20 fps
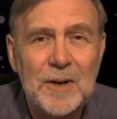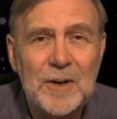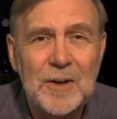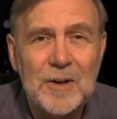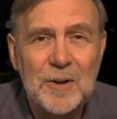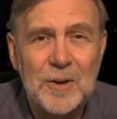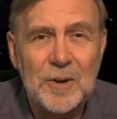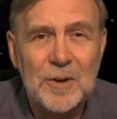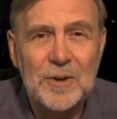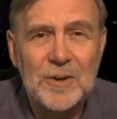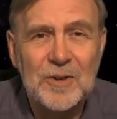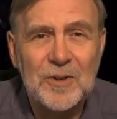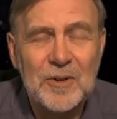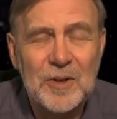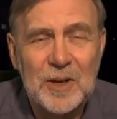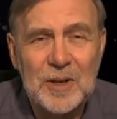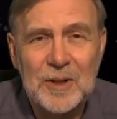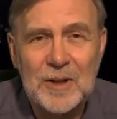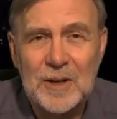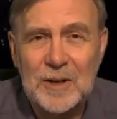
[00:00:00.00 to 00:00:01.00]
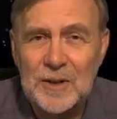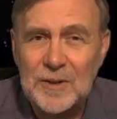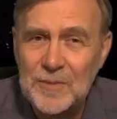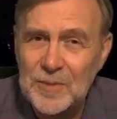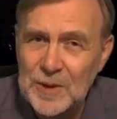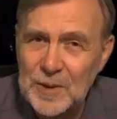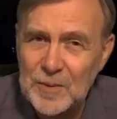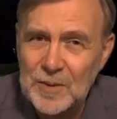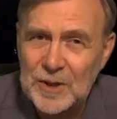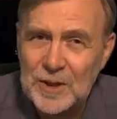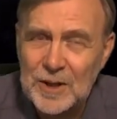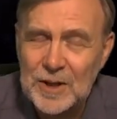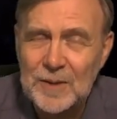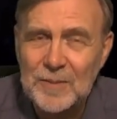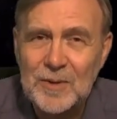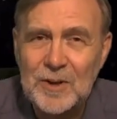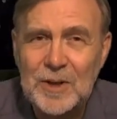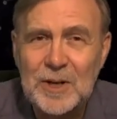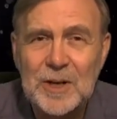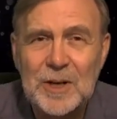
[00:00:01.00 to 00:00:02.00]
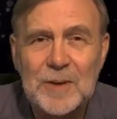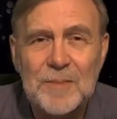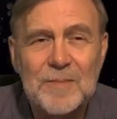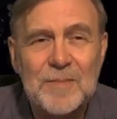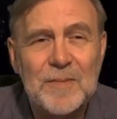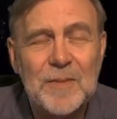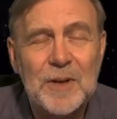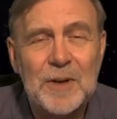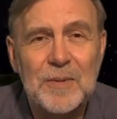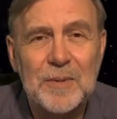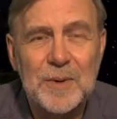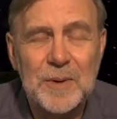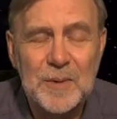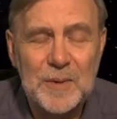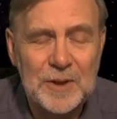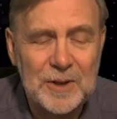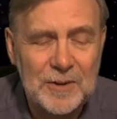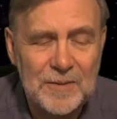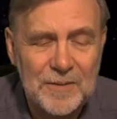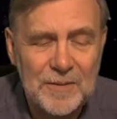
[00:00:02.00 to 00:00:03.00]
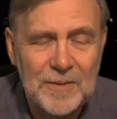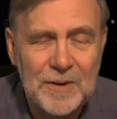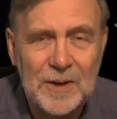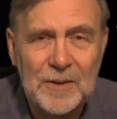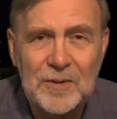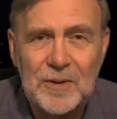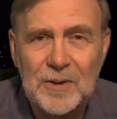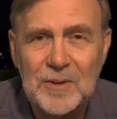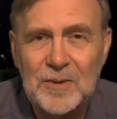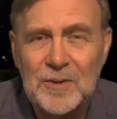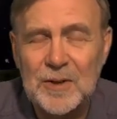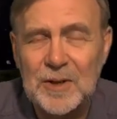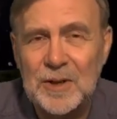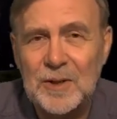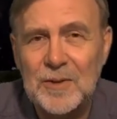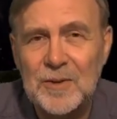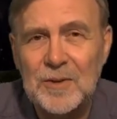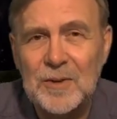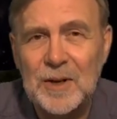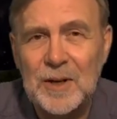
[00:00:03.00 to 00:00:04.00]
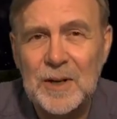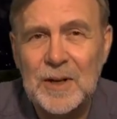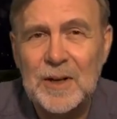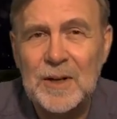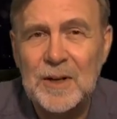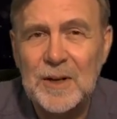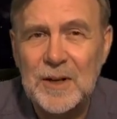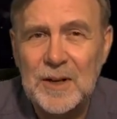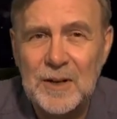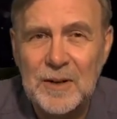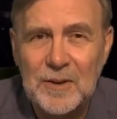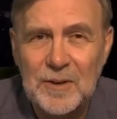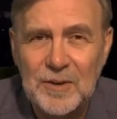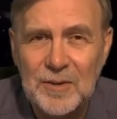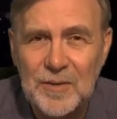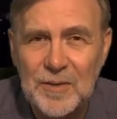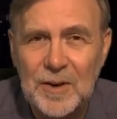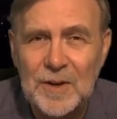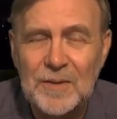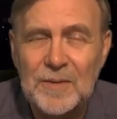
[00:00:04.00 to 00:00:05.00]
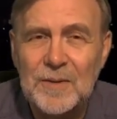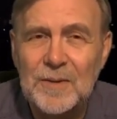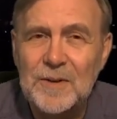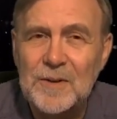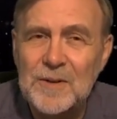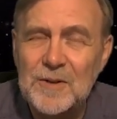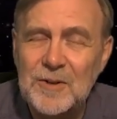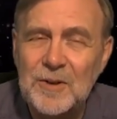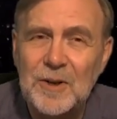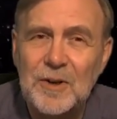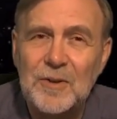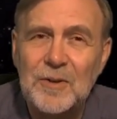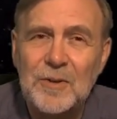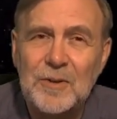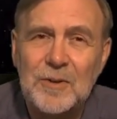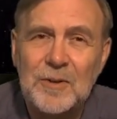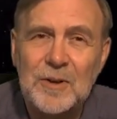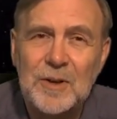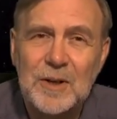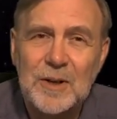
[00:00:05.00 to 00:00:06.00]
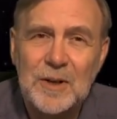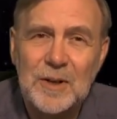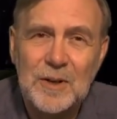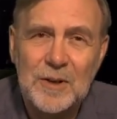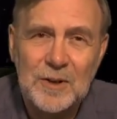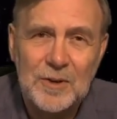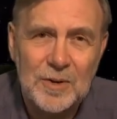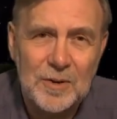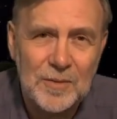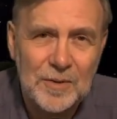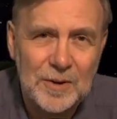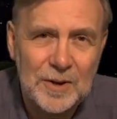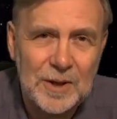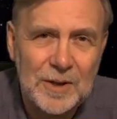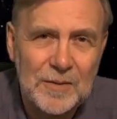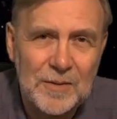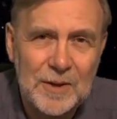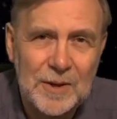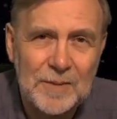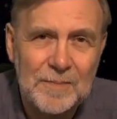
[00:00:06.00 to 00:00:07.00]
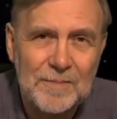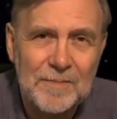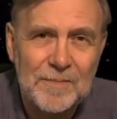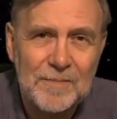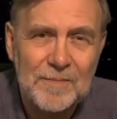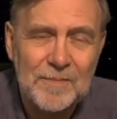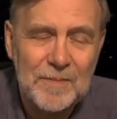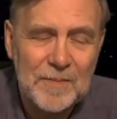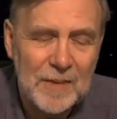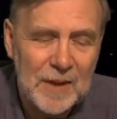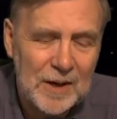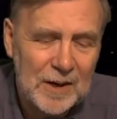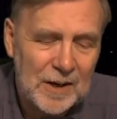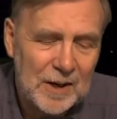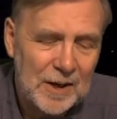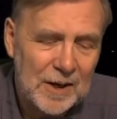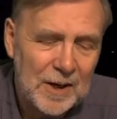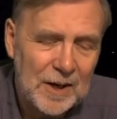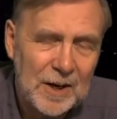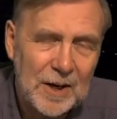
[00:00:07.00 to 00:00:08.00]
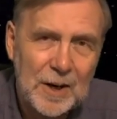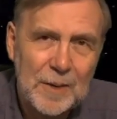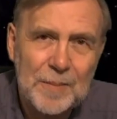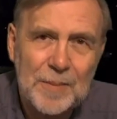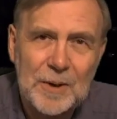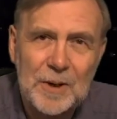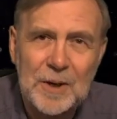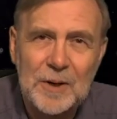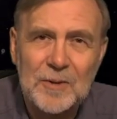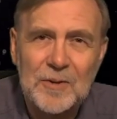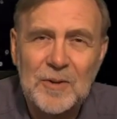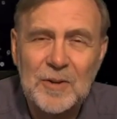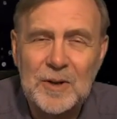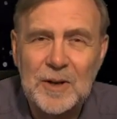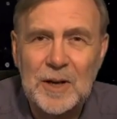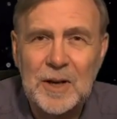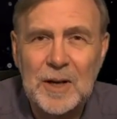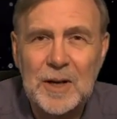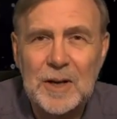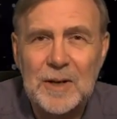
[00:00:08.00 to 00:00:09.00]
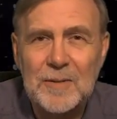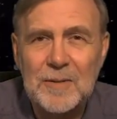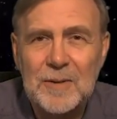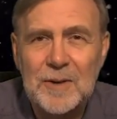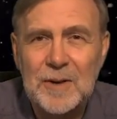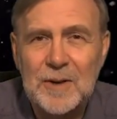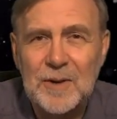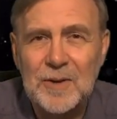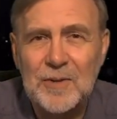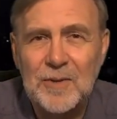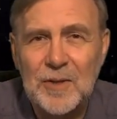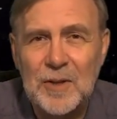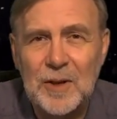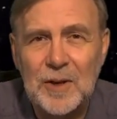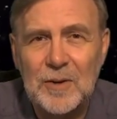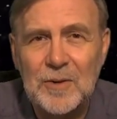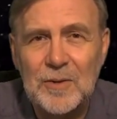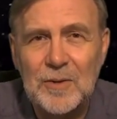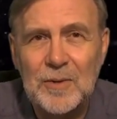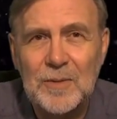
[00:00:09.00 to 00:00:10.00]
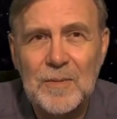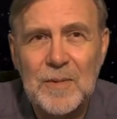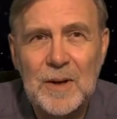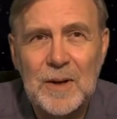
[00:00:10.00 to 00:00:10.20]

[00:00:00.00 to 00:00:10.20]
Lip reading: The Lord said that if we would come to Him, if we would confess our sins, He is faithful and just to forgive them. Our prayer today is this.